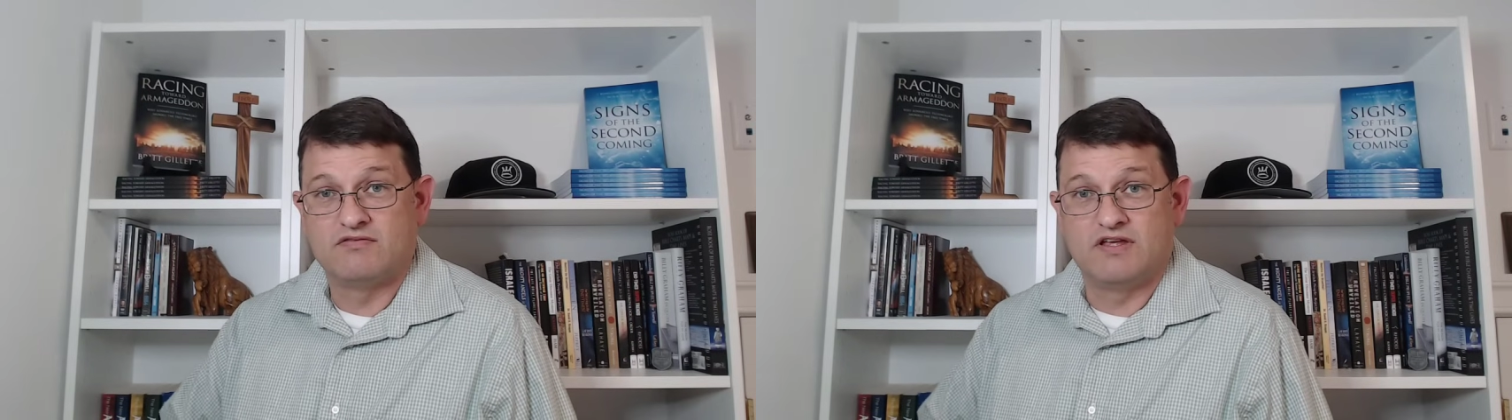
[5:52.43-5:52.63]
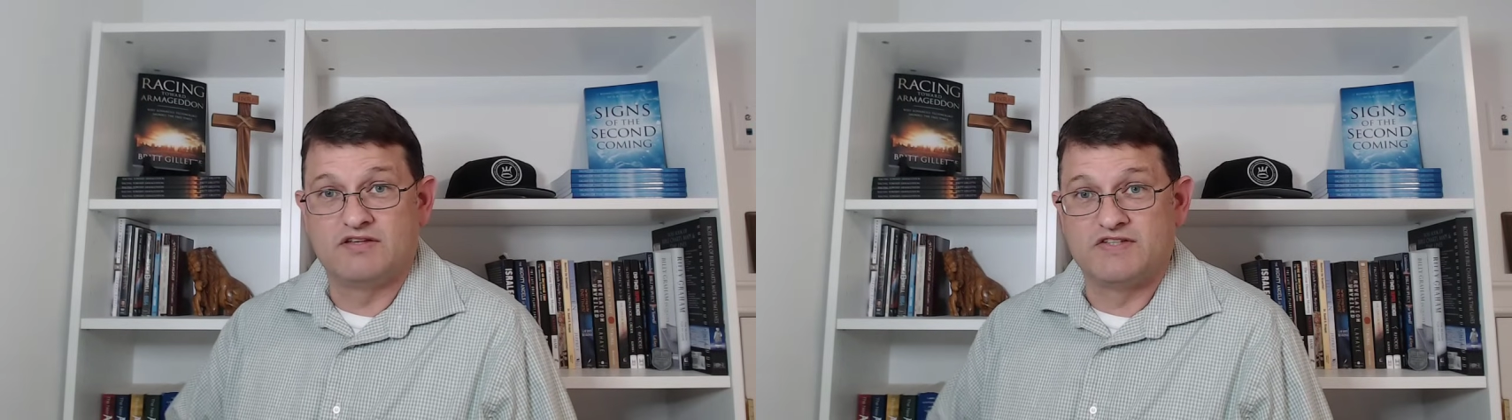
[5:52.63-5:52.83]

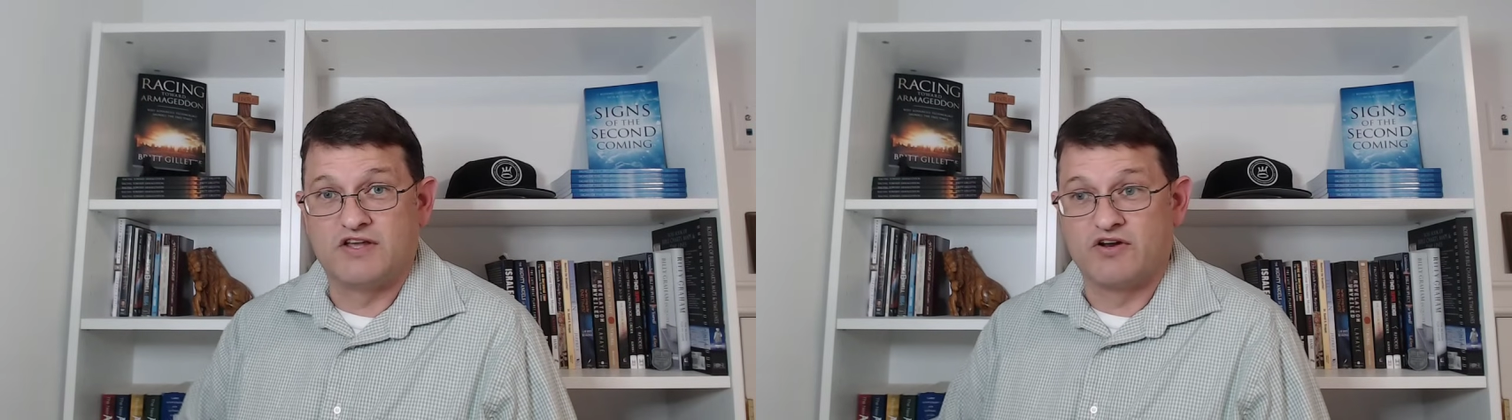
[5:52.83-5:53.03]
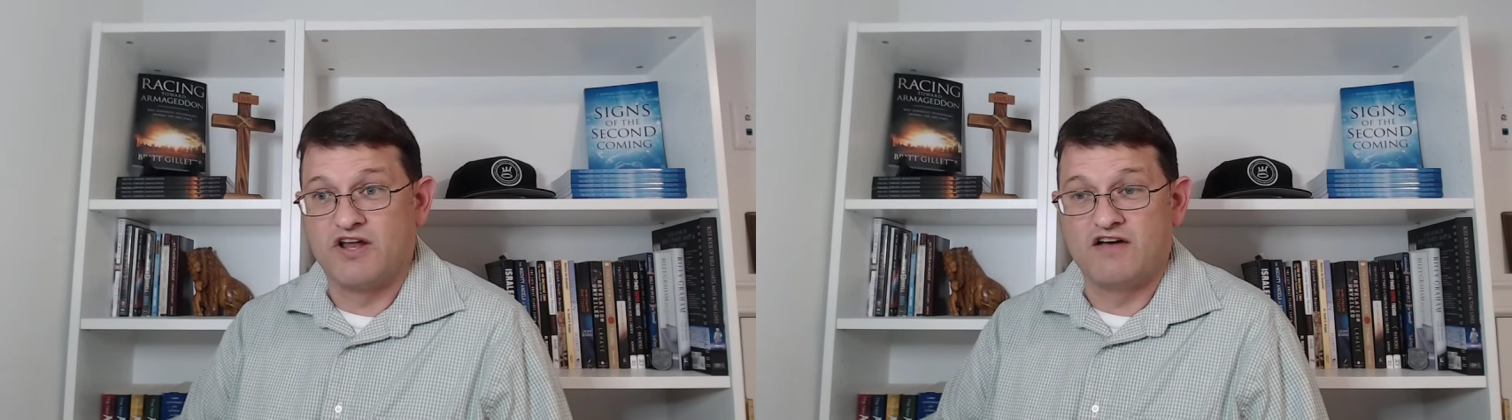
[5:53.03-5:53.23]
Is
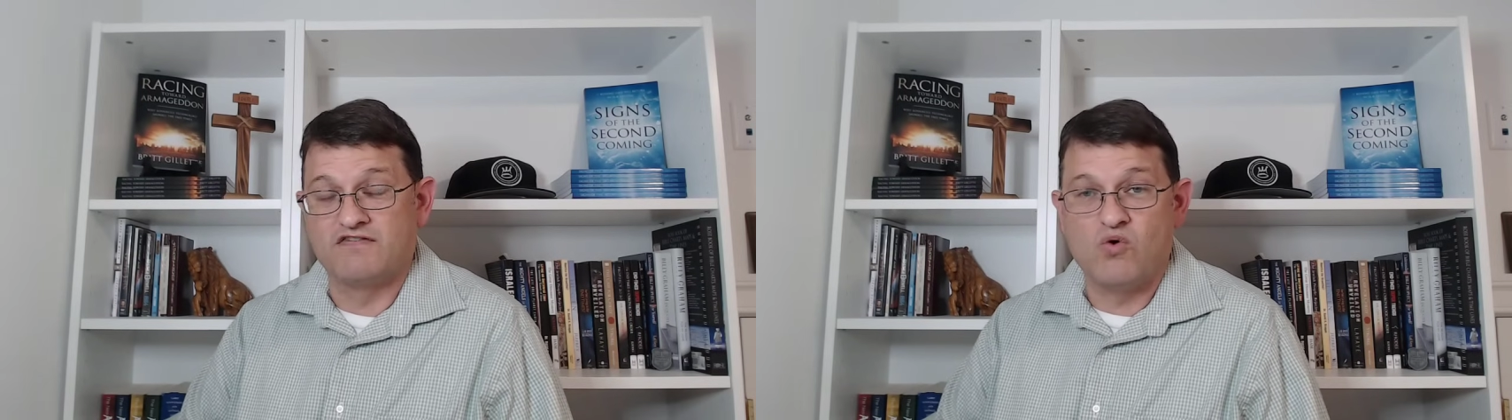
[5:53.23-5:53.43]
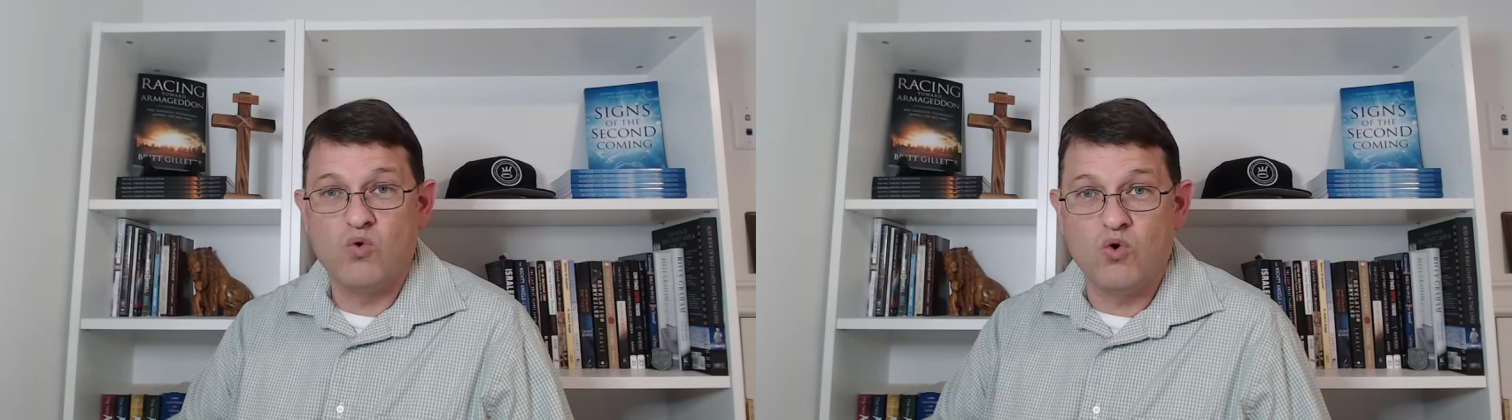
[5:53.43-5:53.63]
there
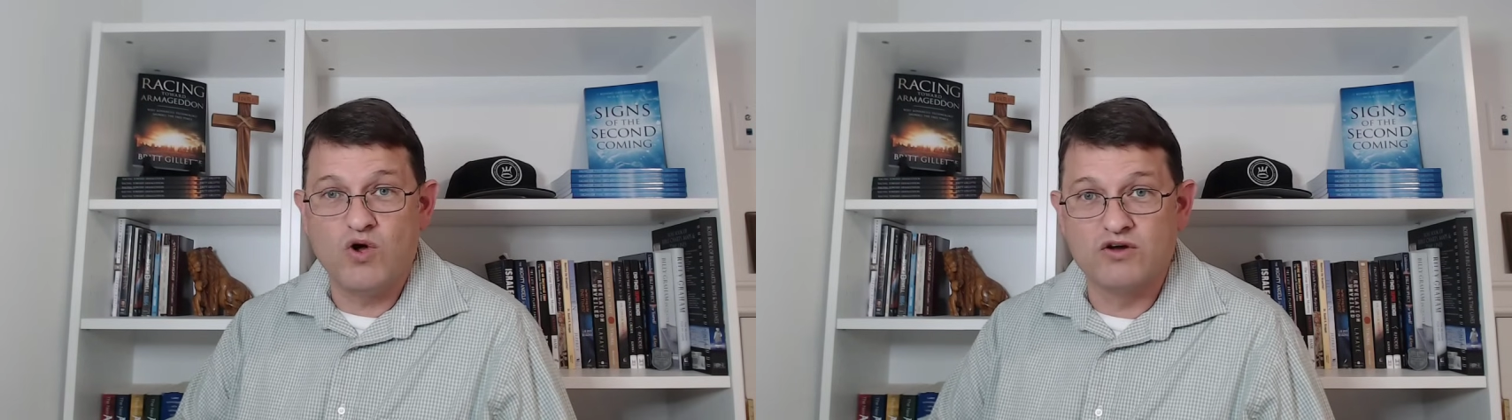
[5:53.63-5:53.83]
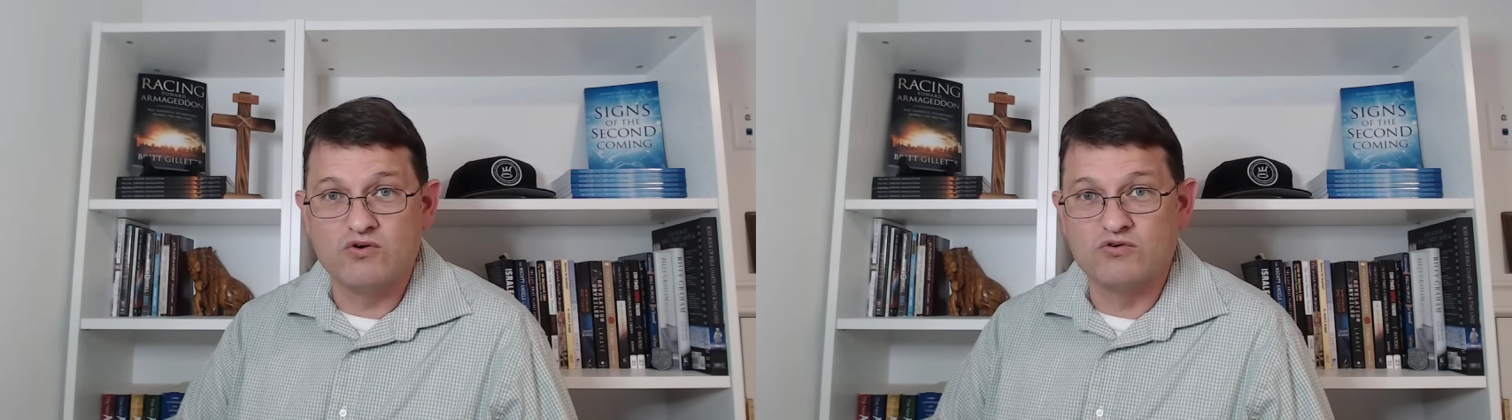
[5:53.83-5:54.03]
enough
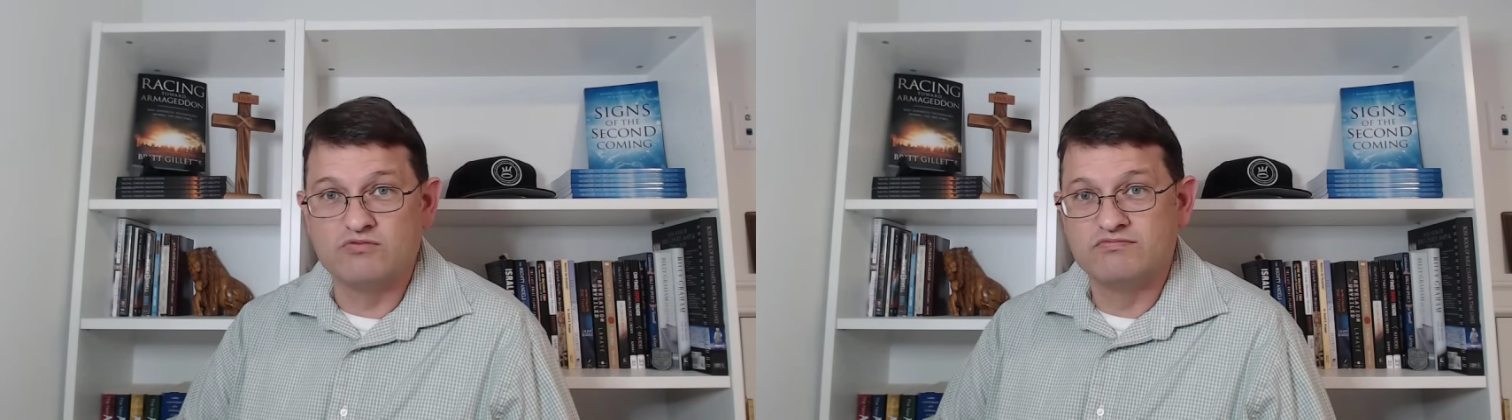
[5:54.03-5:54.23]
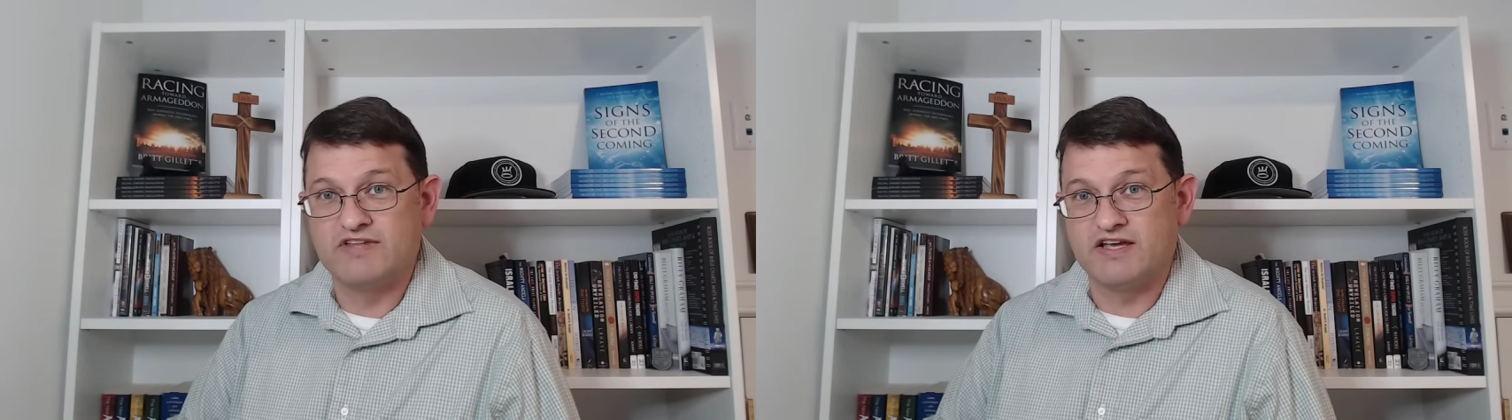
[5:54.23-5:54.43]
oil
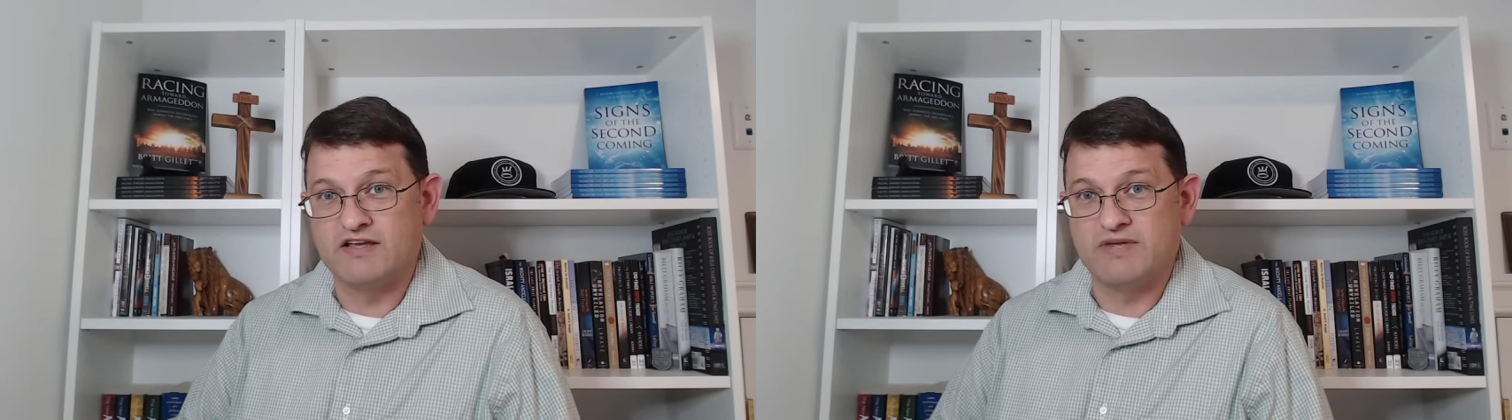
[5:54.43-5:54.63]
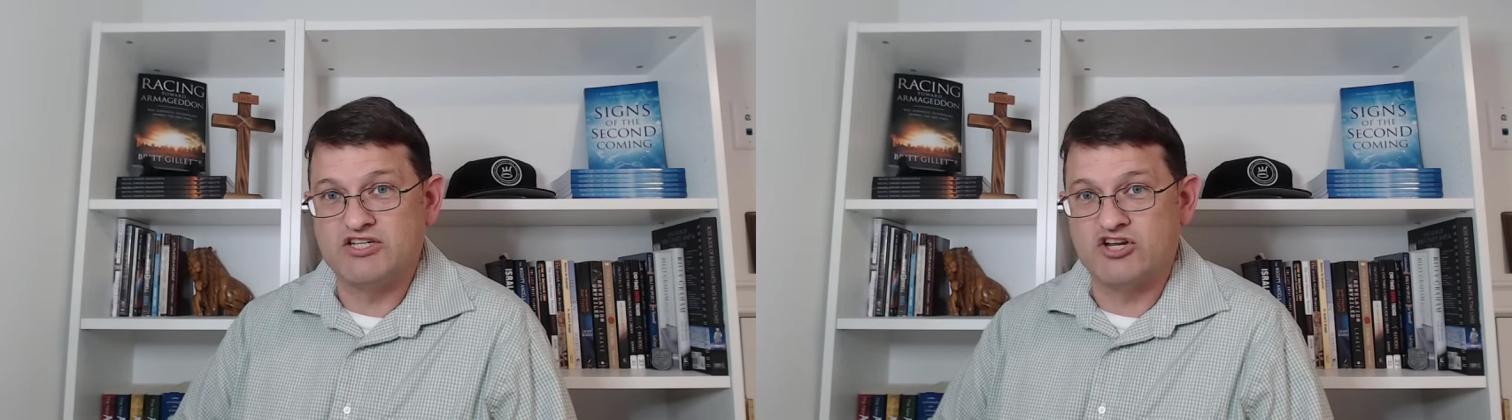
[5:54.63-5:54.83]
that
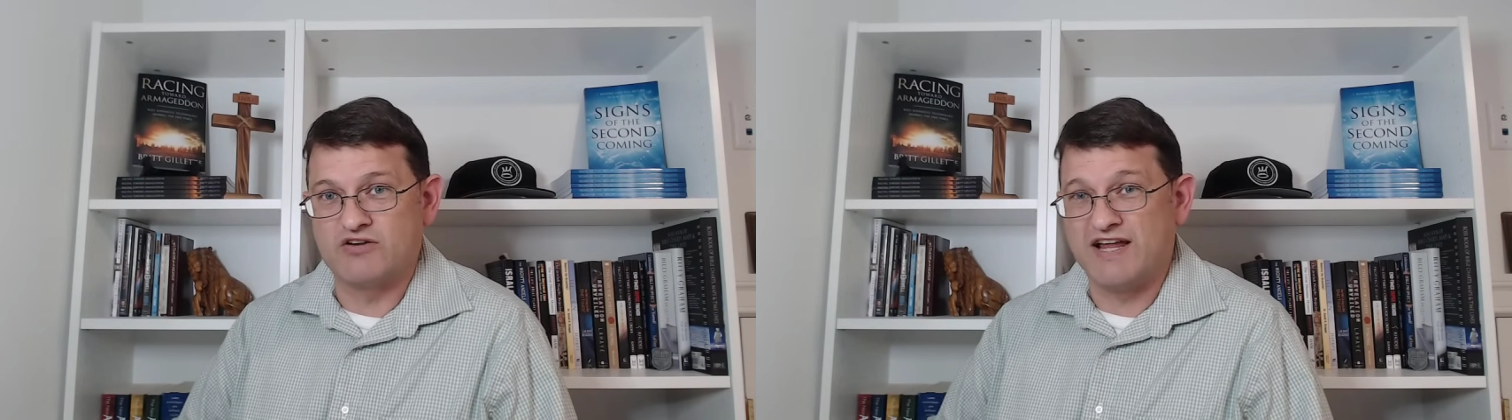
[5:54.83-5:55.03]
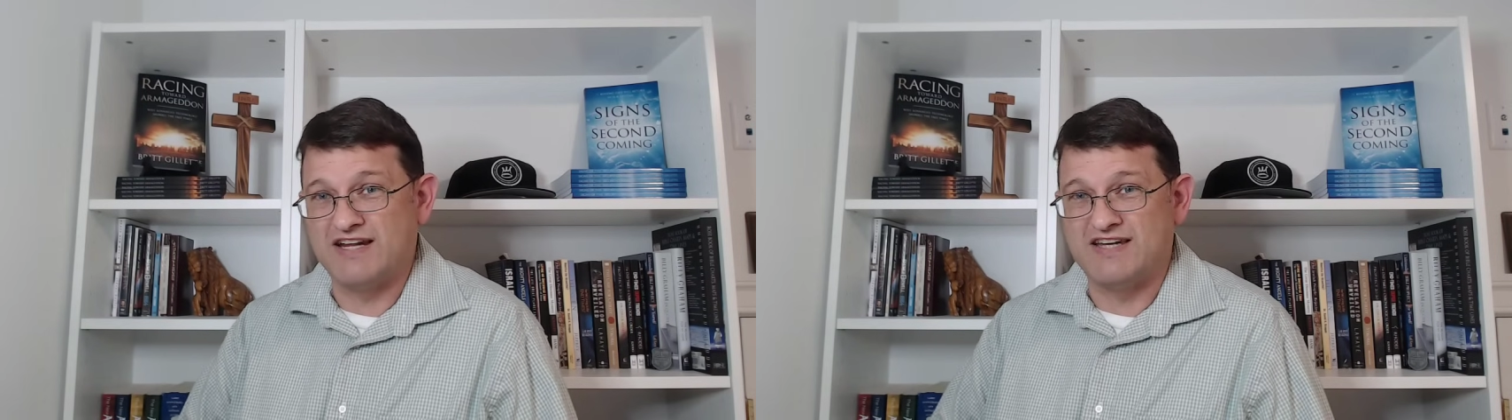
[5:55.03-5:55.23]
can be generated?